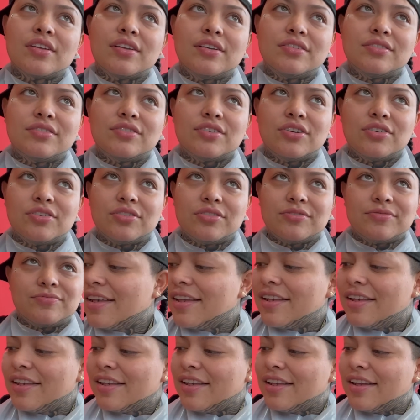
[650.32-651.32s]
So,
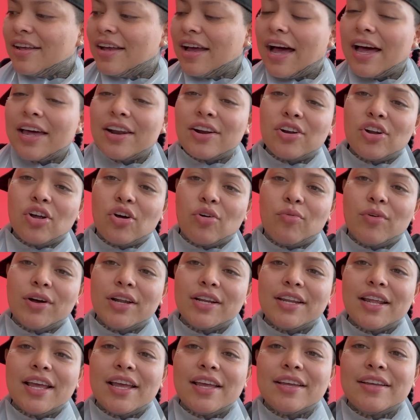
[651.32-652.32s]
I don't know.
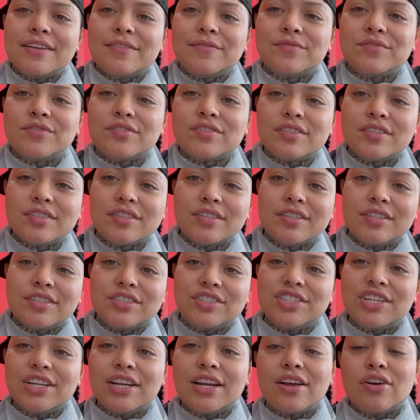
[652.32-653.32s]
One day,
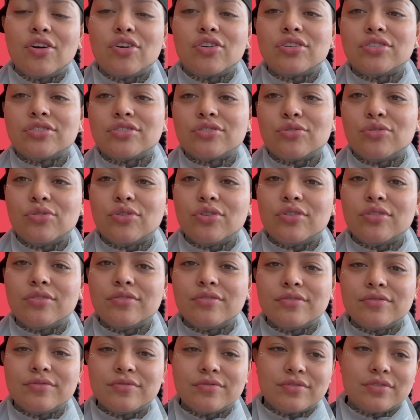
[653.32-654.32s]
she didn't go to
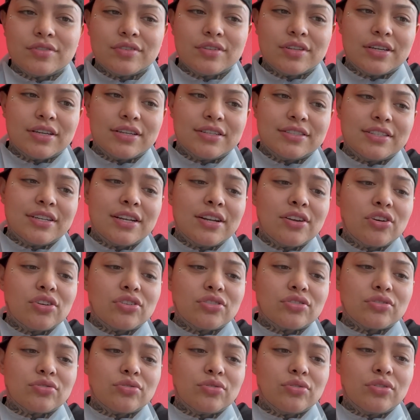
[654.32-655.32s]
school. She didn't go
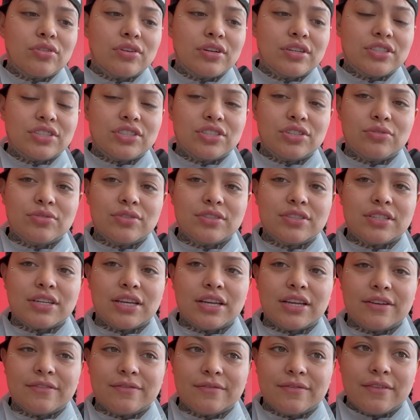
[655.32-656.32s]
to school. And she was
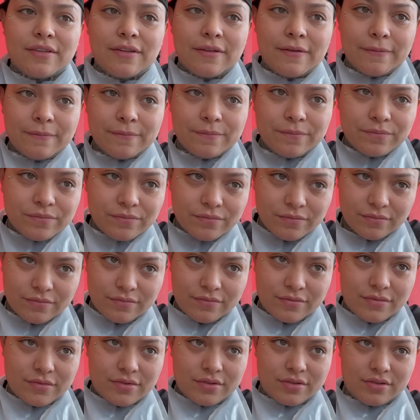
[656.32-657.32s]
like,
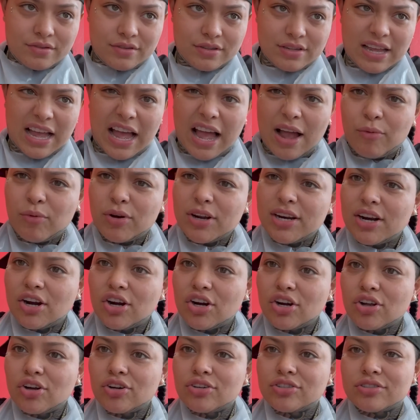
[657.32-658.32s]
I wanted
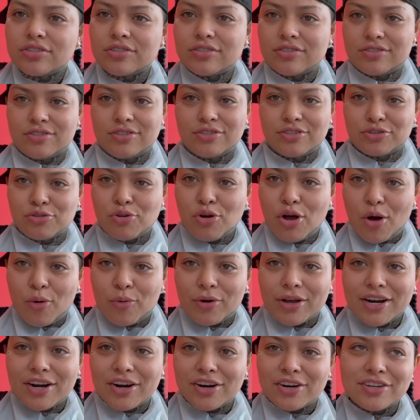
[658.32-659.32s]
her to go to school. I
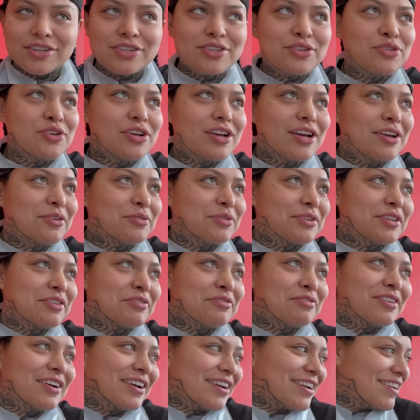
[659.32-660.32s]
wanted her to do good. What the
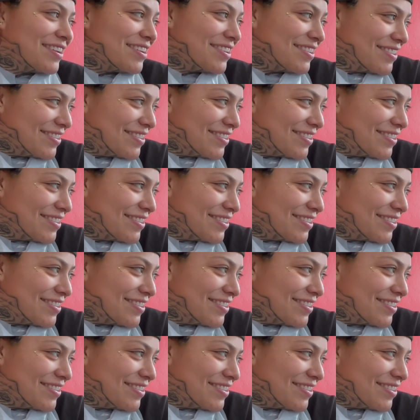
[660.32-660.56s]
fuck?